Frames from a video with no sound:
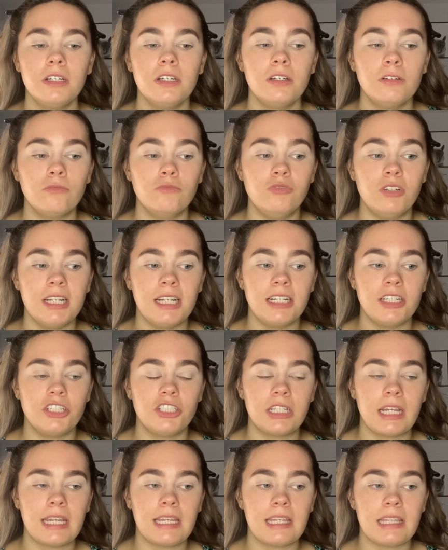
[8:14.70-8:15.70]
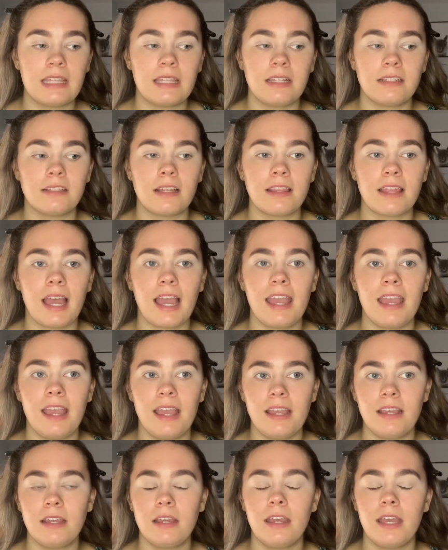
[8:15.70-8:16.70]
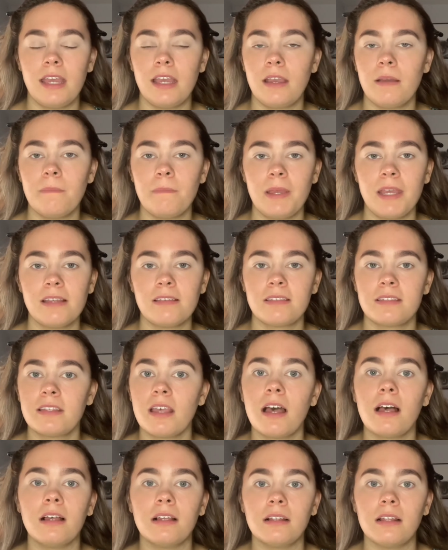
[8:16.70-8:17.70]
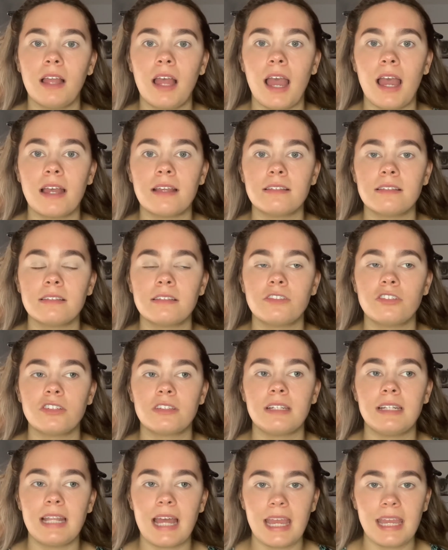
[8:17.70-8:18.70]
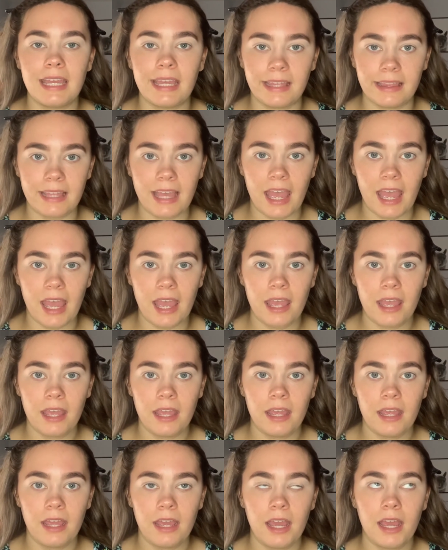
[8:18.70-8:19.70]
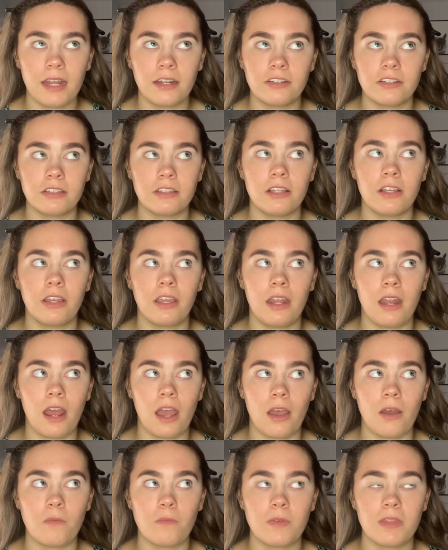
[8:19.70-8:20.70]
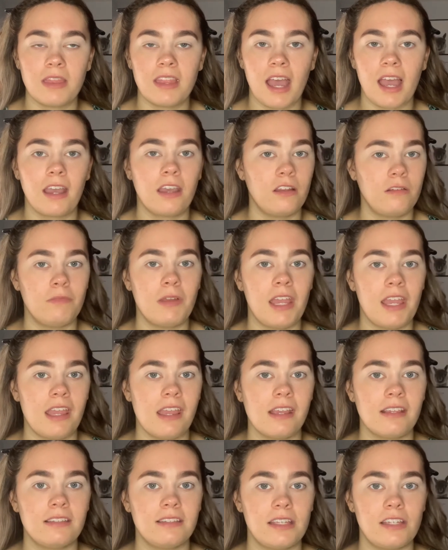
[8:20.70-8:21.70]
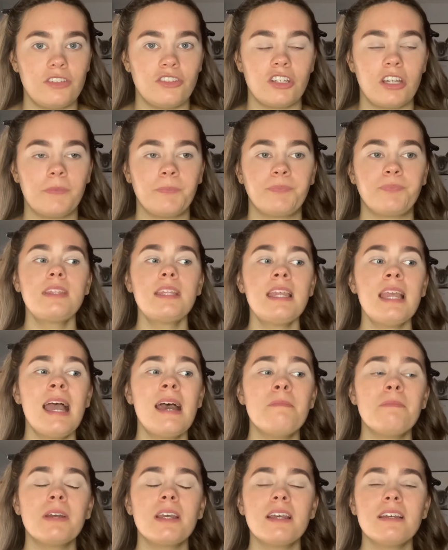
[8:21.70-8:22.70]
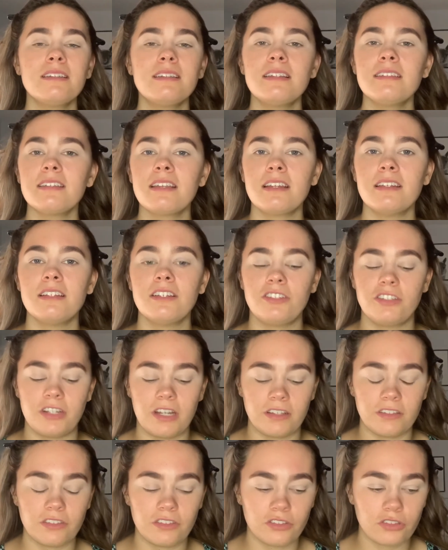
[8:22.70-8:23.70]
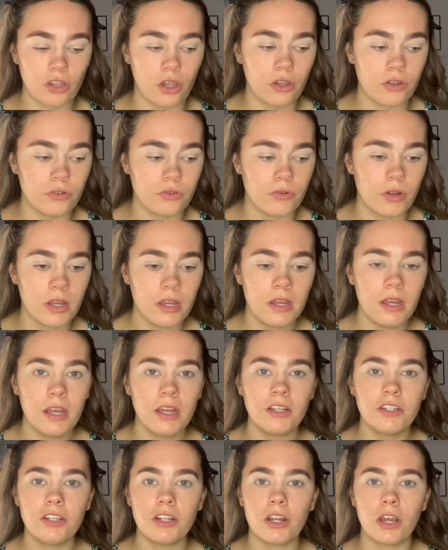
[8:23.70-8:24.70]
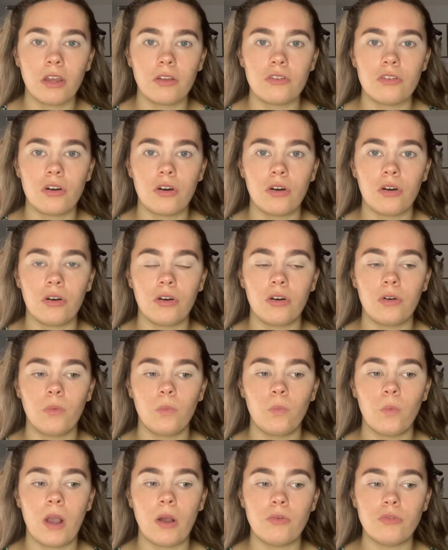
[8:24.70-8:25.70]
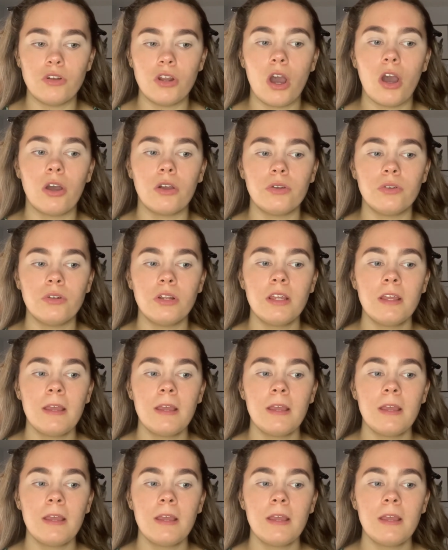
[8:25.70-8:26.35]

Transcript: really shake and things like that. It can be as subtle as just laying there and just looking up. That could be a seizure. And because his condition is so, you know, not well known,